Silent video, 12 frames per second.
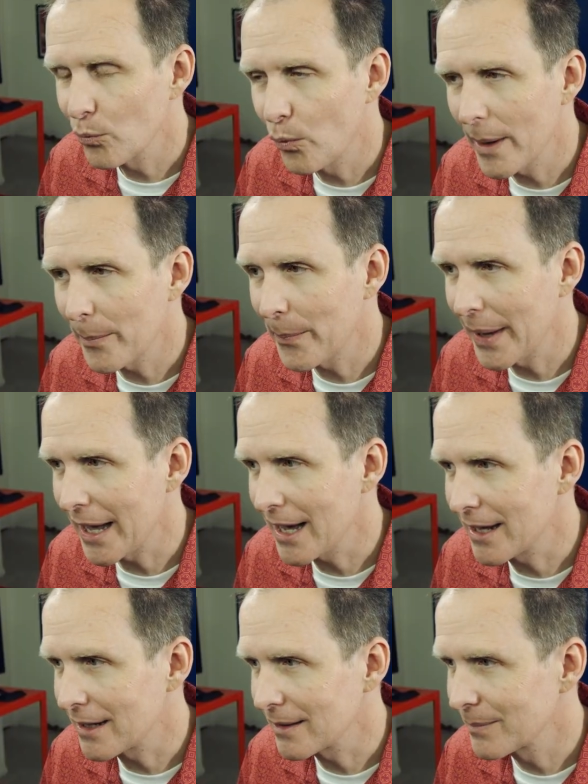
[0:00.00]
whip
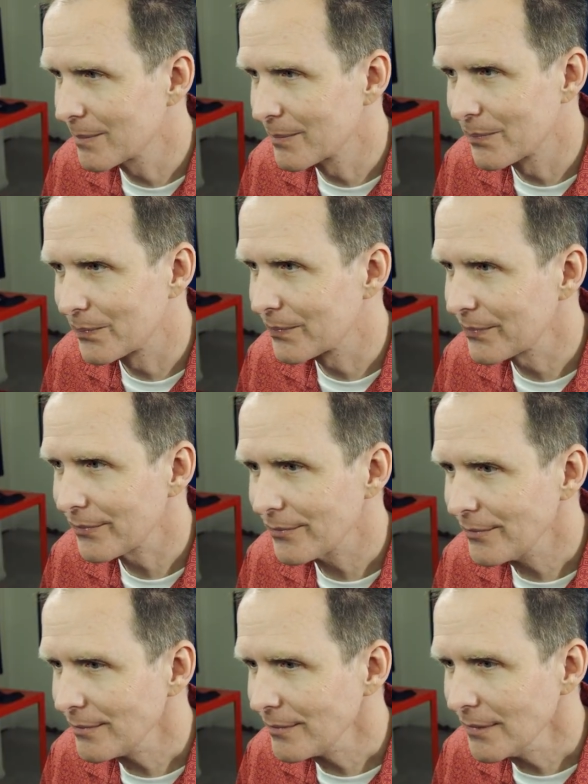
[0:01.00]
pan,
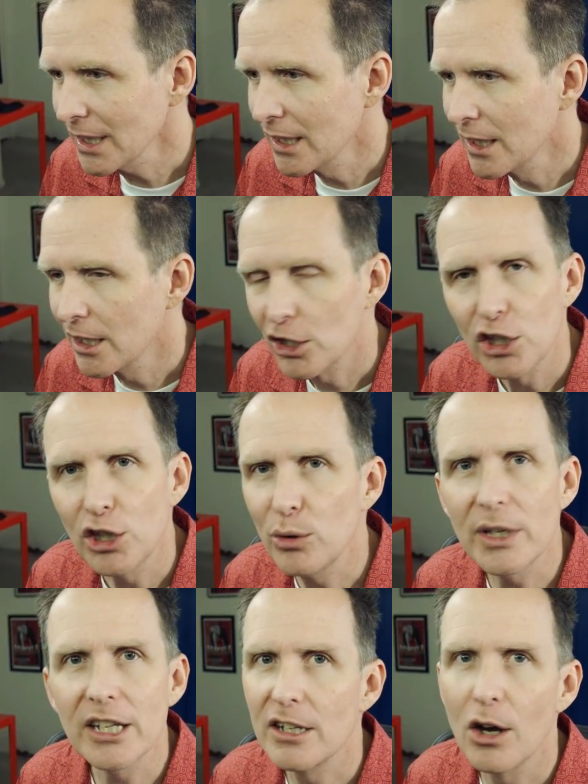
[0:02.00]
you
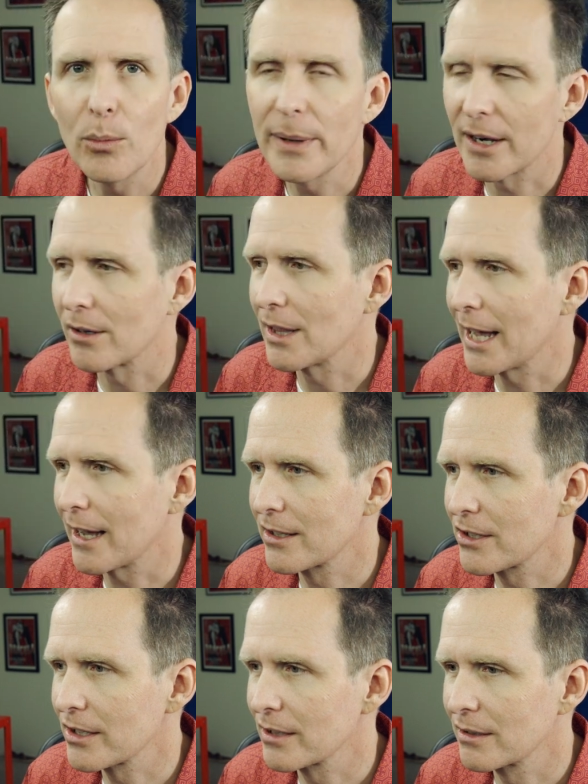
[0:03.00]
get no
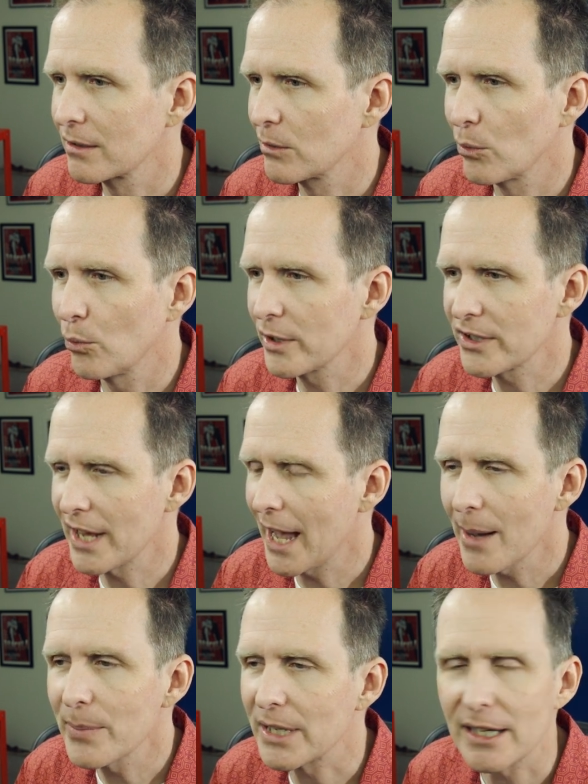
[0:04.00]
parallax. What's
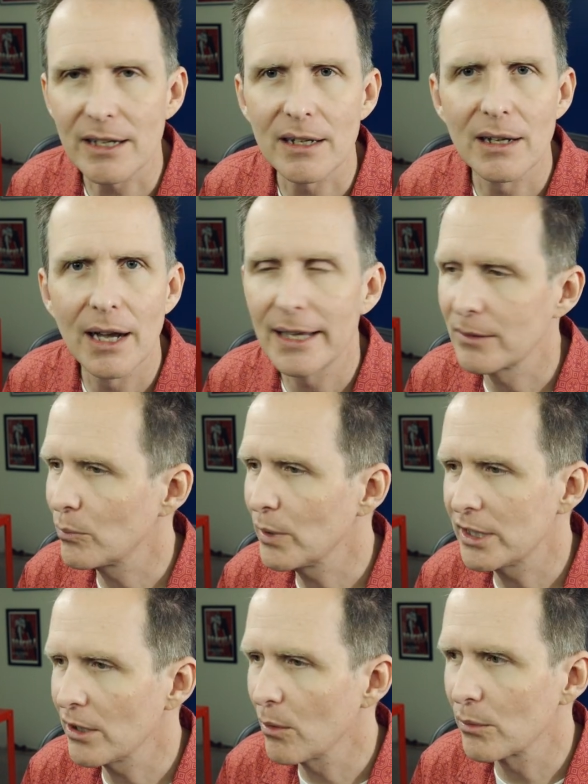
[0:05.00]
happening?
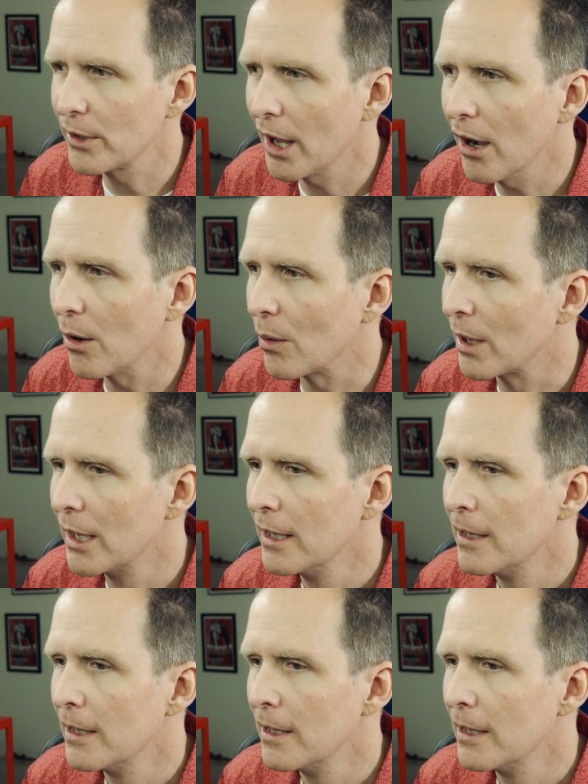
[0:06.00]
We don't know.